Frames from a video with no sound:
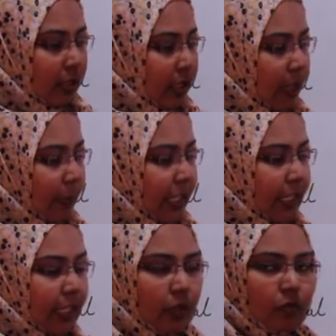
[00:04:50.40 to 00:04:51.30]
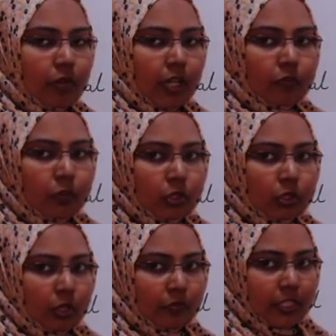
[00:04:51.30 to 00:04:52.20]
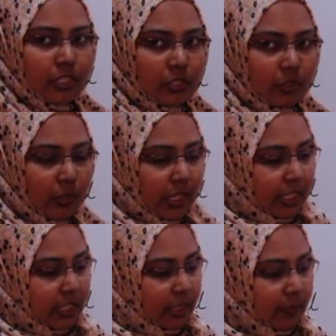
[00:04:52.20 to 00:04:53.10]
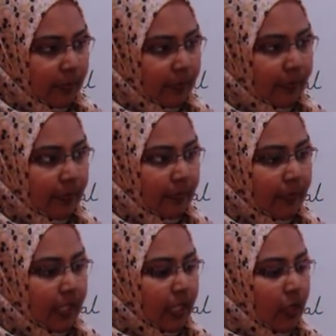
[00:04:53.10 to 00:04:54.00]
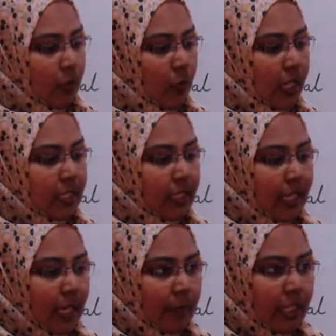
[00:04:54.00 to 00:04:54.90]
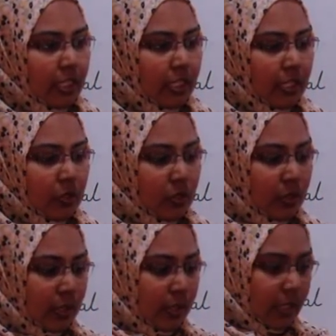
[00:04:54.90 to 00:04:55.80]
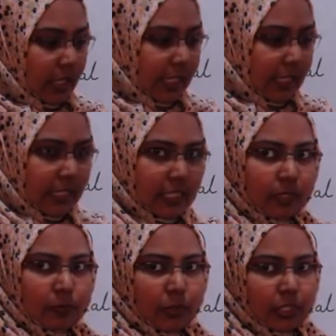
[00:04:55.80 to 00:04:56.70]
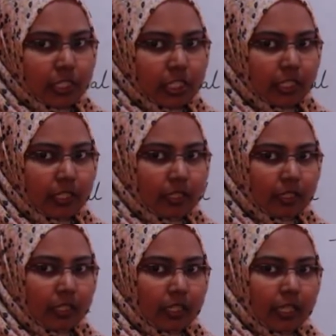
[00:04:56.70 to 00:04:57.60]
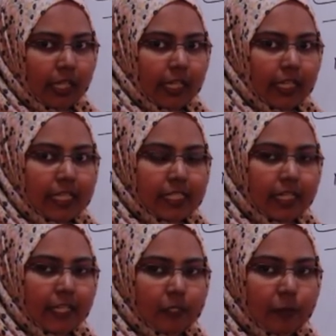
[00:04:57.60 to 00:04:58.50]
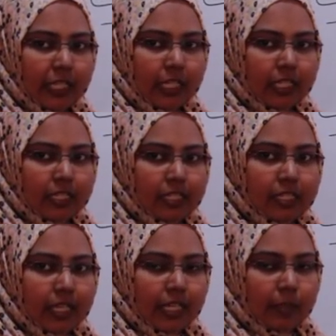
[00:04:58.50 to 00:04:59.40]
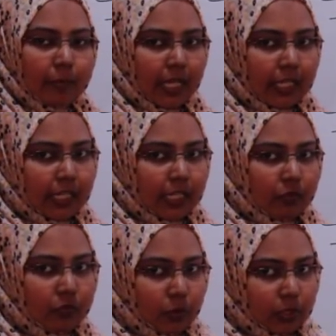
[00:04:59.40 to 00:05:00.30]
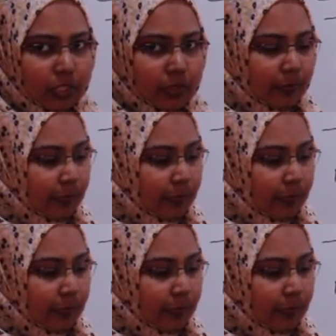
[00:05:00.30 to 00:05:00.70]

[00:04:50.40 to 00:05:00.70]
completed one fourth of its rotation. Once the armature is in this position, it doesn't experiences any magnetic force